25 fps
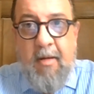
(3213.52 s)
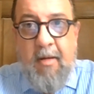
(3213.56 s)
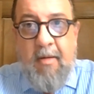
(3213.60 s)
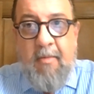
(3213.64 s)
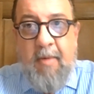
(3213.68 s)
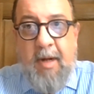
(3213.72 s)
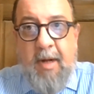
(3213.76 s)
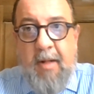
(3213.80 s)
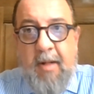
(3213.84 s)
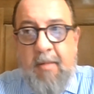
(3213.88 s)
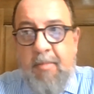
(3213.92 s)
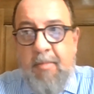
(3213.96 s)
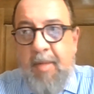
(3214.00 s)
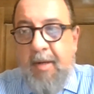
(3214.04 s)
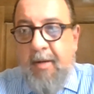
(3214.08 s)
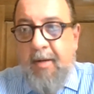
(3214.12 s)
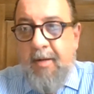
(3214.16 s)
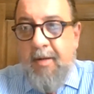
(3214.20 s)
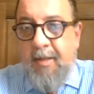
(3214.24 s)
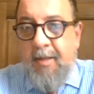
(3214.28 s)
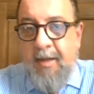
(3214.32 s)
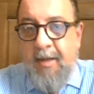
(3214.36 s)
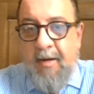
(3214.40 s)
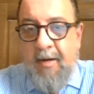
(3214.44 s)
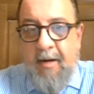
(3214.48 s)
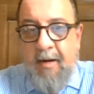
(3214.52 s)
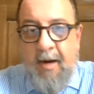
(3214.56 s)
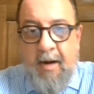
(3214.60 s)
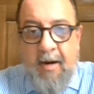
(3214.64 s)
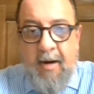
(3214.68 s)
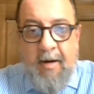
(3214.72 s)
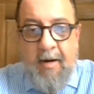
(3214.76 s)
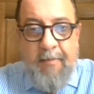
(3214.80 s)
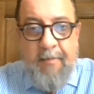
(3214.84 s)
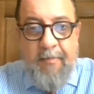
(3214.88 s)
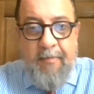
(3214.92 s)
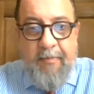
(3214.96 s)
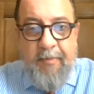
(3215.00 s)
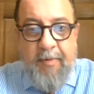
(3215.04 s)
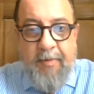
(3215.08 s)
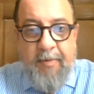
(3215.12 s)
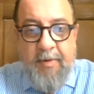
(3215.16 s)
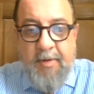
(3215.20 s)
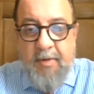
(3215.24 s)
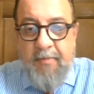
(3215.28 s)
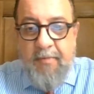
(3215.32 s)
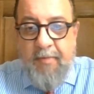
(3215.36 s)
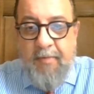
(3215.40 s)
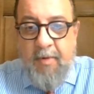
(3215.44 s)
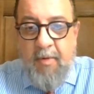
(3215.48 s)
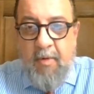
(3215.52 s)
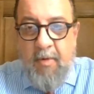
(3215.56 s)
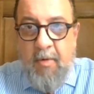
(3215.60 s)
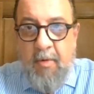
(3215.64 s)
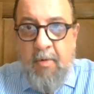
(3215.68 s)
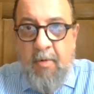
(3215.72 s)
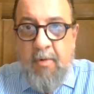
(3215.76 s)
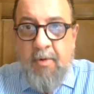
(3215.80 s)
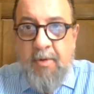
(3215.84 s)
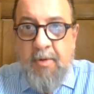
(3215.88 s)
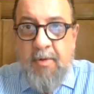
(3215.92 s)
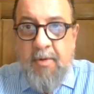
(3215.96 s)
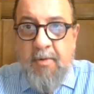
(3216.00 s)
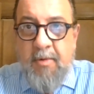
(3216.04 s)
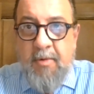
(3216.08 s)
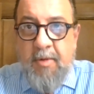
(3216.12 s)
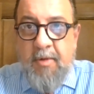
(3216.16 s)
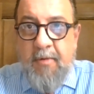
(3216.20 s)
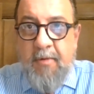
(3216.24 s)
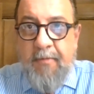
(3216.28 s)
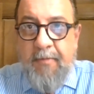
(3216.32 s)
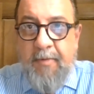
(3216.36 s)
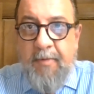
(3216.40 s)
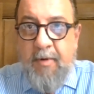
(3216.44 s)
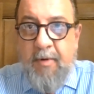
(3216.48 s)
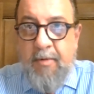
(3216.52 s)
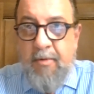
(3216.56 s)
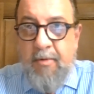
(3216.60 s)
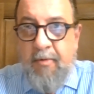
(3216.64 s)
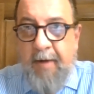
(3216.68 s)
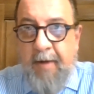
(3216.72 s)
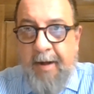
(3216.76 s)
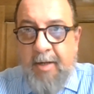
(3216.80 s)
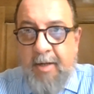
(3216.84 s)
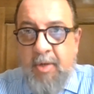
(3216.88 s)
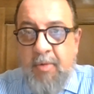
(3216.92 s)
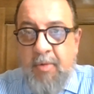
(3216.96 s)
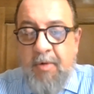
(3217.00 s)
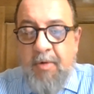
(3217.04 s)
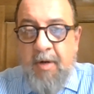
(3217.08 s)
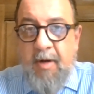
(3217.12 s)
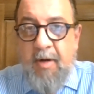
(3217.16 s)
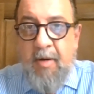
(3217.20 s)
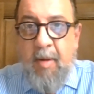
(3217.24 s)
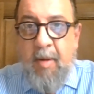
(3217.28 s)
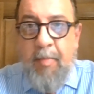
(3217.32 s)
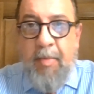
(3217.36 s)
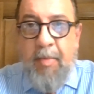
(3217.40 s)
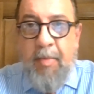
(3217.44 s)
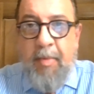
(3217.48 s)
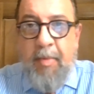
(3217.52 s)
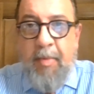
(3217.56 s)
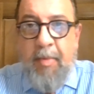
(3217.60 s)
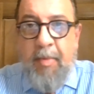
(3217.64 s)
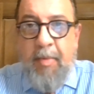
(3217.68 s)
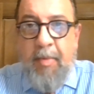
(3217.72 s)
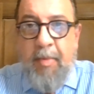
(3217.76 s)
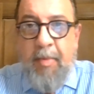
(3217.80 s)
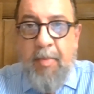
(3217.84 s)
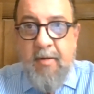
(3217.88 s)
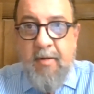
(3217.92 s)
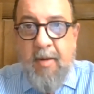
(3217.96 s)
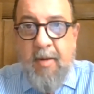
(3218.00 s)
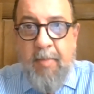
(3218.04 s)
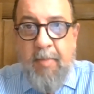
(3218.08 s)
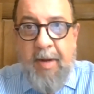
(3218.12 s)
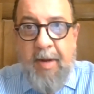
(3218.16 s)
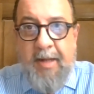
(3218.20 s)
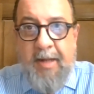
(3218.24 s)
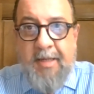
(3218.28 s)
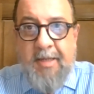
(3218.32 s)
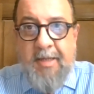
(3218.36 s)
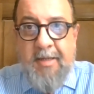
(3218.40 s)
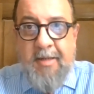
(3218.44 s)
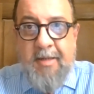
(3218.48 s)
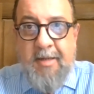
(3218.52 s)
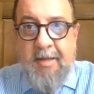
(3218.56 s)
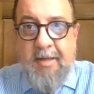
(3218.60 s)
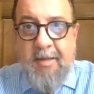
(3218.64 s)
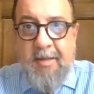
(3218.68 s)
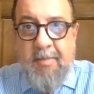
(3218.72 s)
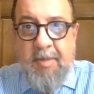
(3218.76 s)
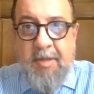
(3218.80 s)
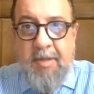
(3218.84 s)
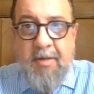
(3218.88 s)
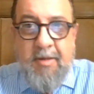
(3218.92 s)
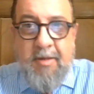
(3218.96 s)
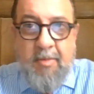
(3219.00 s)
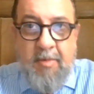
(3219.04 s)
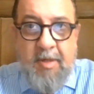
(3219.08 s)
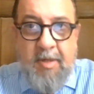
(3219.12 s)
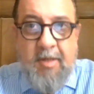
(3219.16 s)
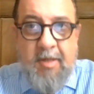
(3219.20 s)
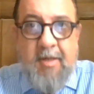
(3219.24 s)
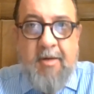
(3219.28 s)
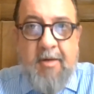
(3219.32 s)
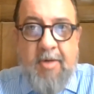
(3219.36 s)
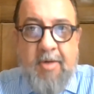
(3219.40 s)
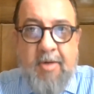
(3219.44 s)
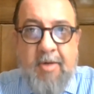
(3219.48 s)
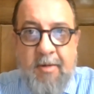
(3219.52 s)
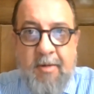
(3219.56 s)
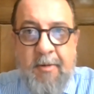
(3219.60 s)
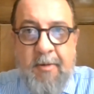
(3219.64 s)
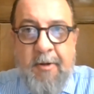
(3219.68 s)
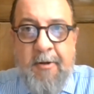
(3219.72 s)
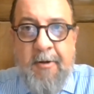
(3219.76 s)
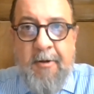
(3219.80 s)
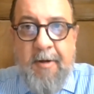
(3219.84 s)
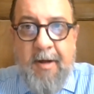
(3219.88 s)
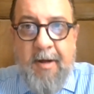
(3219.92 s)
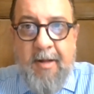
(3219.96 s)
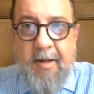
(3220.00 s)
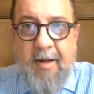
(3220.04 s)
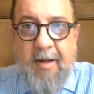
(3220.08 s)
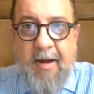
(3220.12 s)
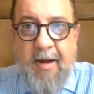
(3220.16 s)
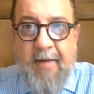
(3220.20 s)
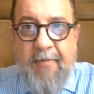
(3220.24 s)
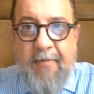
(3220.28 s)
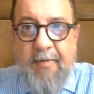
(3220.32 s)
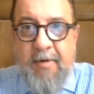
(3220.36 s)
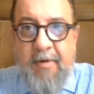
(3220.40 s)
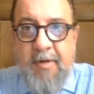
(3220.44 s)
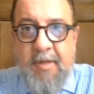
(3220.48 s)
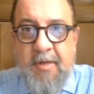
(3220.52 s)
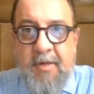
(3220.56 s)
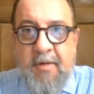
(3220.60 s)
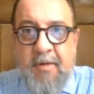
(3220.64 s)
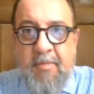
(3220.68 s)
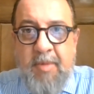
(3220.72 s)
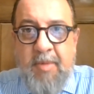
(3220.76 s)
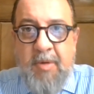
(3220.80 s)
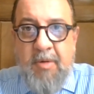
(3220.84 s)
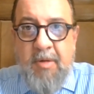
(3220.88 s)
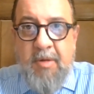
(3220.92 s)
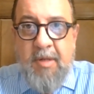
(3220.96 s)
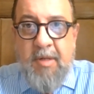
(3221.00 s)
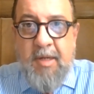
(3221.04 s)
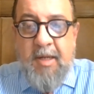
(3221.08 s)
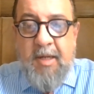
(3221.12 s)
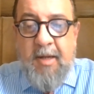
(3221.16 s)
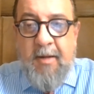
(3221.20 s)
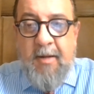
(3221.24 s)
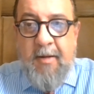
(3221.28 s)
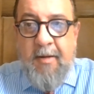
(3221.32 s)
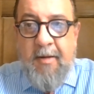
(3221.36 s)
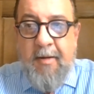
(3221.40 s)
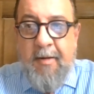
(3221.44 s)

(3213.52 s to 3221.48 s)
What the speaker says: Well, because there are, first of all sorts of contractual and operational complexities, because we're such a diverse community.